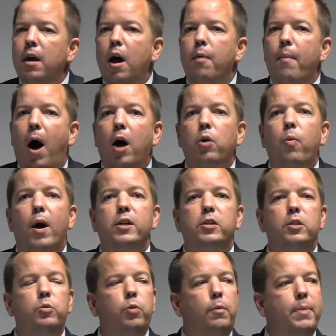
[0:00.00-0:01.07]
All
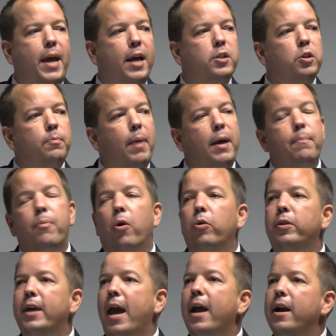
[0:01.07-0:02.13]
questions will be answered by both
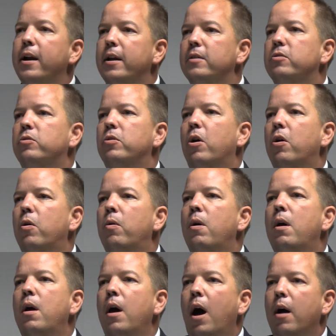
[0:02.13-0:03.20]
candidates, so
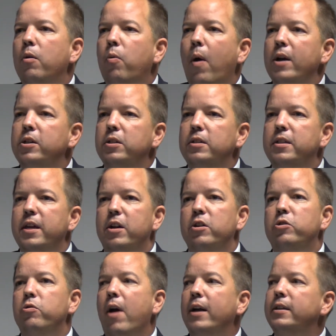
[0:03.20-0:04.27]
questions that are
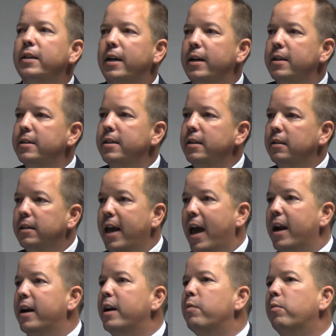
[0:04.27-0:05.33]
directed at a single
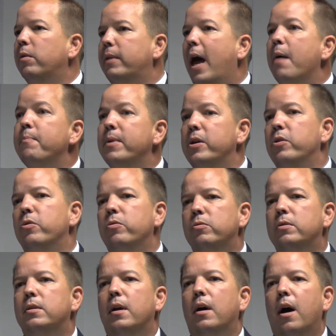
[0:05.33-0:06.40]
candidate will not be
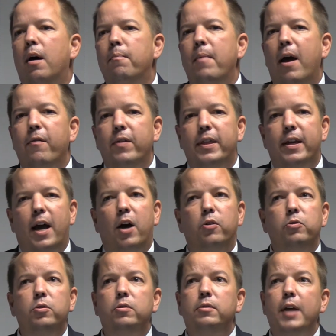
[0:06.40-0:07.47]
used. Everything
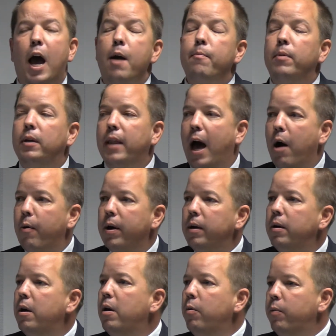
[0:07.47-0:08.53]
else, time allowing,
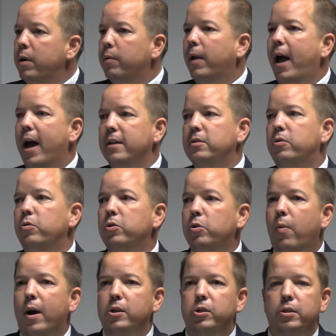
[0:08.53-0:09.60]
we will ask those
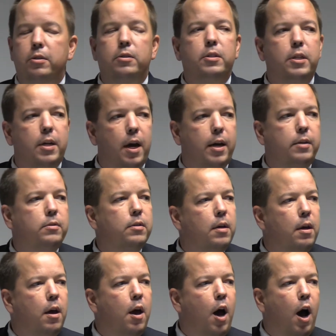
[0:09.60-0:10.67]
questions tonight.
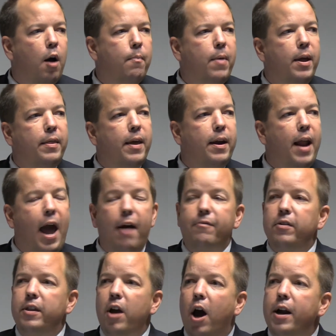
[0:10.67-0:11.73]
And then after
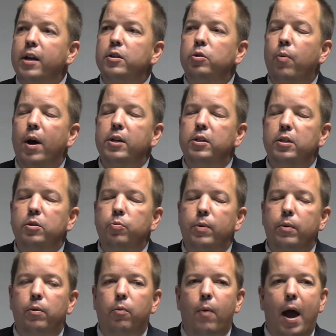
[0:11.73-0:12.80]
the audience questions, we
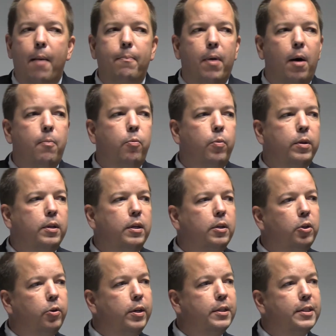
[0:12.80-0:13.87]
will wrap up with
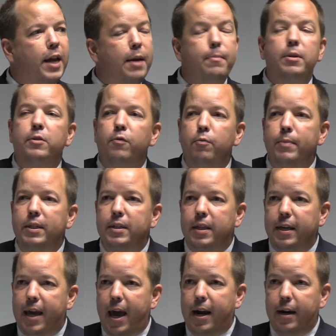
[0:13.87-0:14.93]
concluding statements from each of the
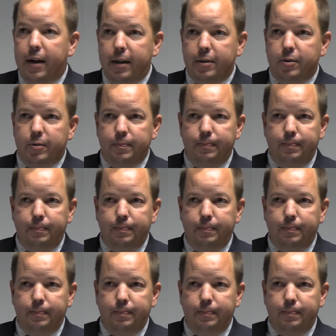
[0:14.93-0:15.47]
candidates.